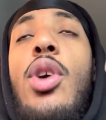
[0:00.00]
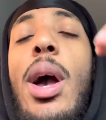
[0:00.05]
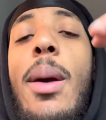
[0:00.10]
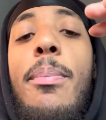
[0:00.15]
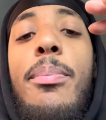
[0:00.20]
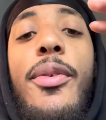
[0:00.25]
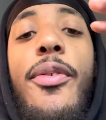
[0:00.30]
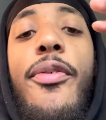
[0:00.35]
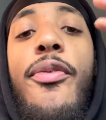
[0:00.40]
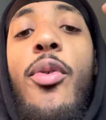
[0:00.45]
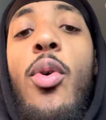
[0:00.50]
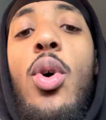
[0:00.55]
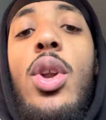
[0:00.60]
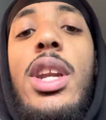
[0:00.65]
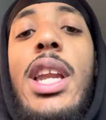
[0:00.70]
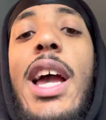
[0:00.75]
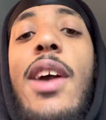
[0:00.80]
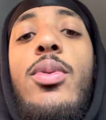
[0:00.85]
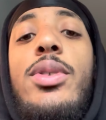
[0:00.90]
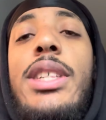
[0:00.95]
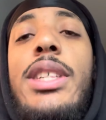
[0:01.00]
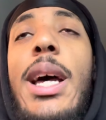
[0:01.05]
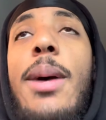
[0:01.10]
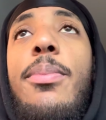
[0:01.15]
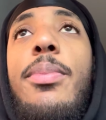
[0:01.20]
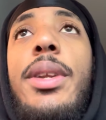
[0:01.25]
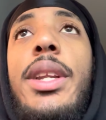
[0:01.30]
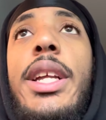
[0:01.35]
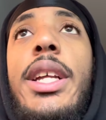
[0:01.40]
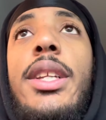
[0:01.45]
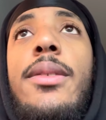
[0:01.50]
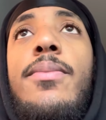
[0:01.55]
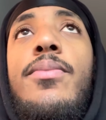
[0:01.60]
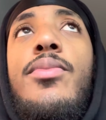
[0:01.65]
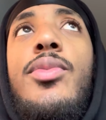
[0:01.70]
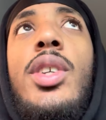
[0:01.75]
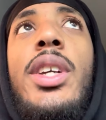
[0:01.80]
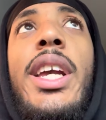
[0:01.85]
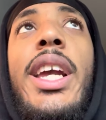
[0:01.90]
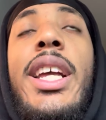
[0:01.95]
and before life was happening
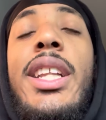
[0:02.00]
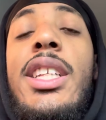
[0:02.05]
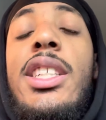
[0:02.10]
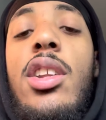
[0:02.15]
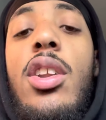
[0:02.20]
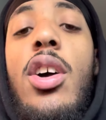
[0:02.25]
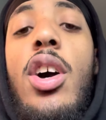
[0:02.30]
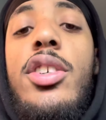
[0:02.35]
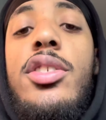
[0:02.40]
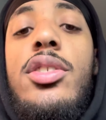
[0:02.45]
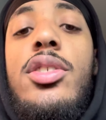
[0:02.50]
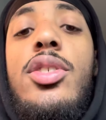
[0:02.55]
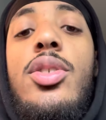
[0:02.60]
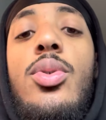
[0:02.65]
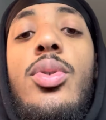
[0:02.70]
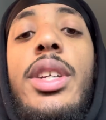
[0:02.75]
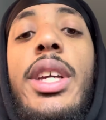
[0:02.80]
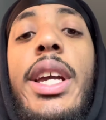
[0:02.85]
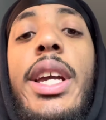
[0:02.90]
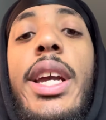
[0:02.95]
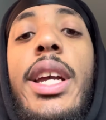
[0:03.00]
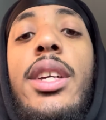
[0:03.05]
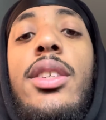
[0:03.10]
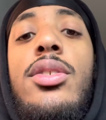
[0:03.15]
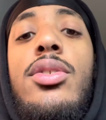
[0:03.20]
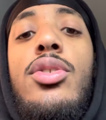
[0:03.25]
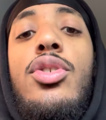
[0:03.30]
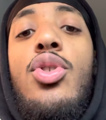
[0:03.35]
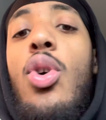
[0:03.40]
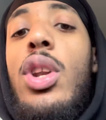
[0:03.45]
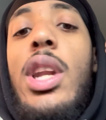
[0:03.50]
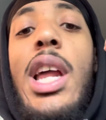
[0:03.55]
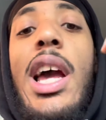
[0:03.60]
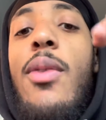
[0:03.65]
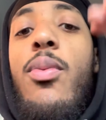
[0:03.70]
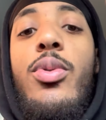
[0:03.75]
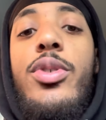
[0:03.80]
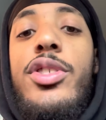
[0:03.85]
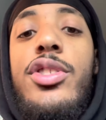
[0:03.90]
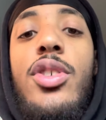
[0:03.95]
in these last 2 years, your
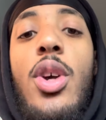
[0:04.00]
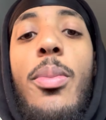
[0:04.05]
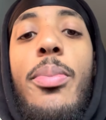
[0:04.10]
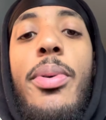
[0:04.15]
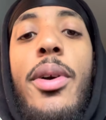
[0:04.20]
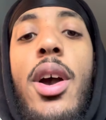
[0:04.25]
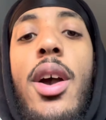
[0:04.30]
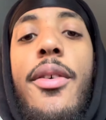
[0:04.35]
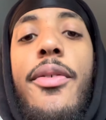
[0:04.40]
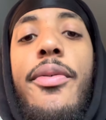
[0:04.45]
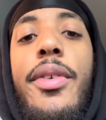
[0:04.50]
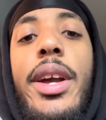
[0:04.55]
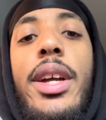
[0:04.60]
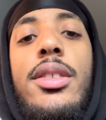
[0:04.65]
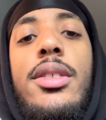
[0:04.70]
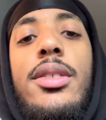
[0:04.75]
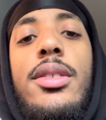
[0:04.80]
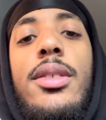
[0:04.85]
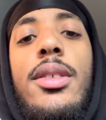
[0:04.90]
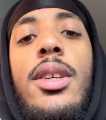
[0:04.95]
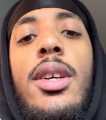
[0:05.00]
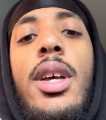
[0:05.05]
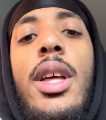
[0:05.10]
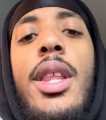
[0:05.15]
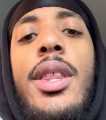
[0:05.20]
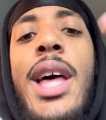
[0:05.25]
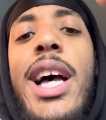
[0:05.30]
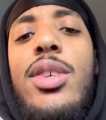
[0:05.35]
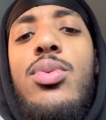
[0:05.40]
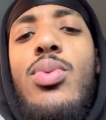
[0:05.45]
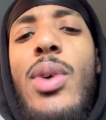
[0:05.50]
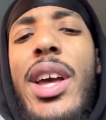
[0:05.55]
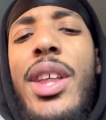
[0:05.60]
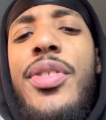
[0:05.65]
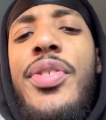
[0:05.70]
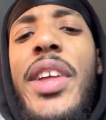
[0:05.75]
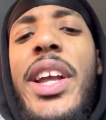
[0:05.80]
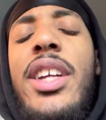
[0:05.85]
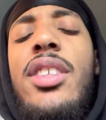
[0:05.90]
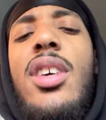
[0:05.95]
life was so perfect. That's why
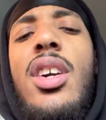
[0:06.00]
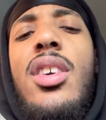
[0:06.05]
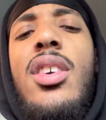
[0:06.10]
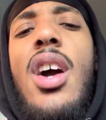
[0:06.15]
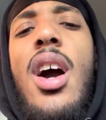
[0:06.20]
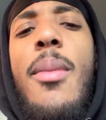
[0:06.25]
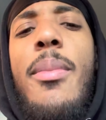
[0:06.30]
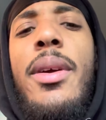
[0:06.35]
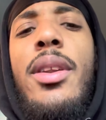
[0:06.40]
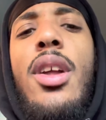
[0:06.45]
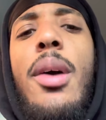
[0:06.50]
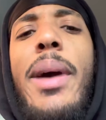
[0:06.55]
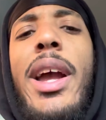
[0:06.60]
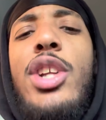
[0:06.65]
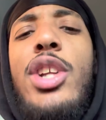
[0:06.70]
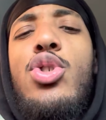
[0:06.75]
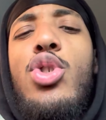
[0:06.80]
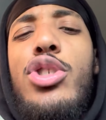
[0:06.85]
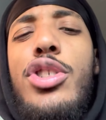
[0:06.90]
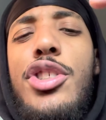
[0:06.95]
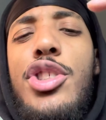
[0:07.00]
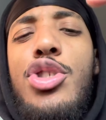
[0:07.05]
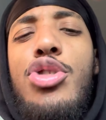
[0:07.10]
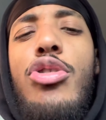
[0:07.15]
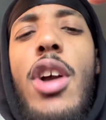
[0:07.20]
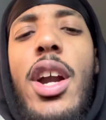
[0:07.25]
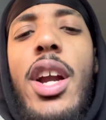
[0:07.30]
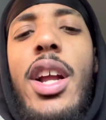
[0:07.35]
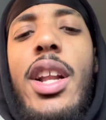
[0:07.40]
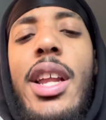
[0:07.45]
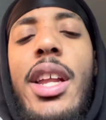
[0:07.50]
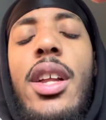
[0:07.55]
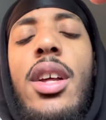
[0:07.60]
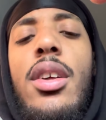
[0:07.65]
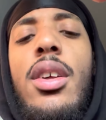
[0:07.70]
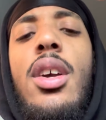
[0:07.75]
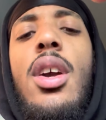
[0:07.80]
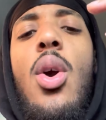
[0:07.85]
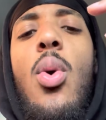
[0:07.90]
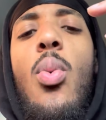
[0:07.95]
things are coming up and you're struggling.
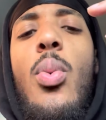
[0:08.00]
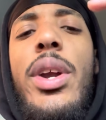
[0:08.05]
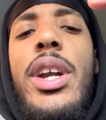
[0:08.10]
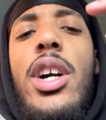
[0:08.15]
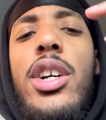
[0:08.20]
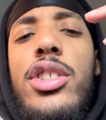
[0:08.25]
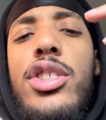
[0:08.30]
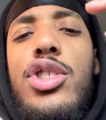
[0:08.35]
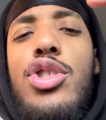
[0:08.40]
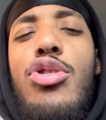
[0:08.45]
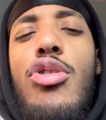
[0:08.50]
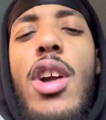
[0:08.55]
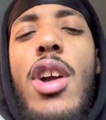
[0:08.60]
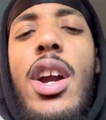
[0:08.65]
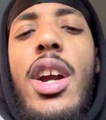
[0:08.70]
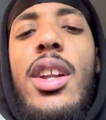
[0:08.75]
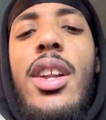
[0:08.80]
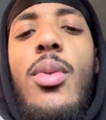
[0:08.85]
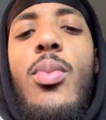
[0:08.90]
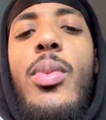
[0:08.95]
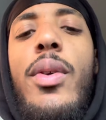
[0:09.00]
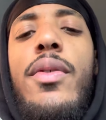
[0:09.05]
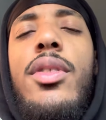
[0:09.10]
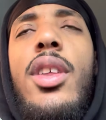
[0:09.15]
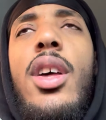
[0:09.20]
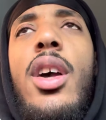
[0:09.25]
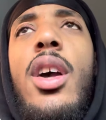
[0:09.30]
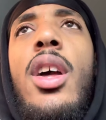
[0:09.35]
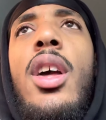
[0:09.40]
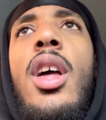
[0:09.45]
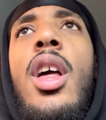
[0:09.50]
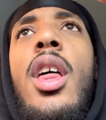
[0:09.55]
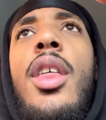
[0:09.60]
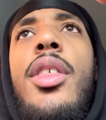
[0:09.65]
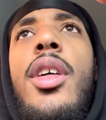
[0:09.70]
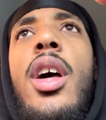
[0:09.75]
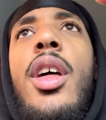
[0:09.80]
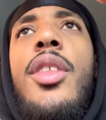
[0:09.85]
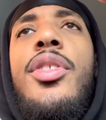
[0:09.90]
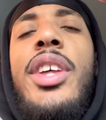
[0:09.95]
We are struggling with
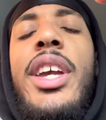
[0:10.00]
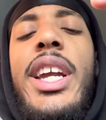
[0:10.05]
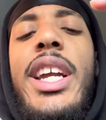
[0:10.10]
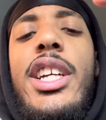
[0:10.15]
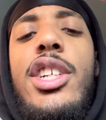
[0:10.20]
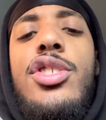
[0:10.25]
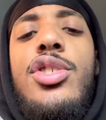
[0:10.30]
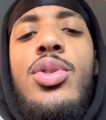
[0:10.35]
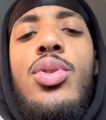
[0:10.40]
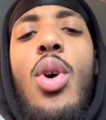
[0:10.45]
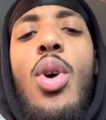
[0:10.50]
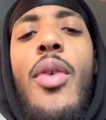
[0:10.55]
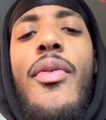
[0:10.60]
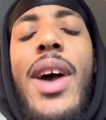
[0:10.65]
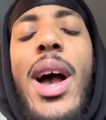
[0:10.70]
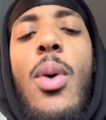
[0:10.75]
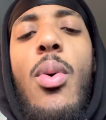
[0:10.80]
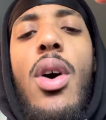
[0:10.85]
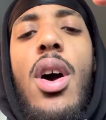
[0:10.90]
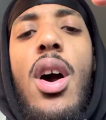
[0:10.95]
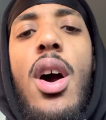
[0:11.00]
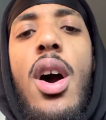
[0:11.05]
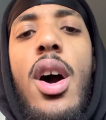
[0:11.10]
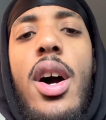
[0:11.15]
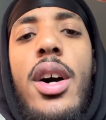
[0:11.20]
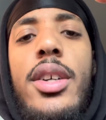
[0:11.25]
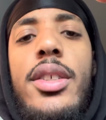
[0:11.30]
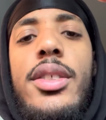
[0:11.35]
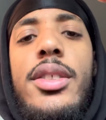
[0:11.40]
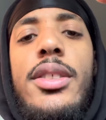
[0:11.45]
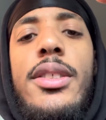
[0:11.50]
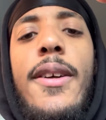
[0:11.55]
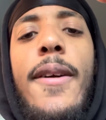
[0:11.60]
the issues of our hearts.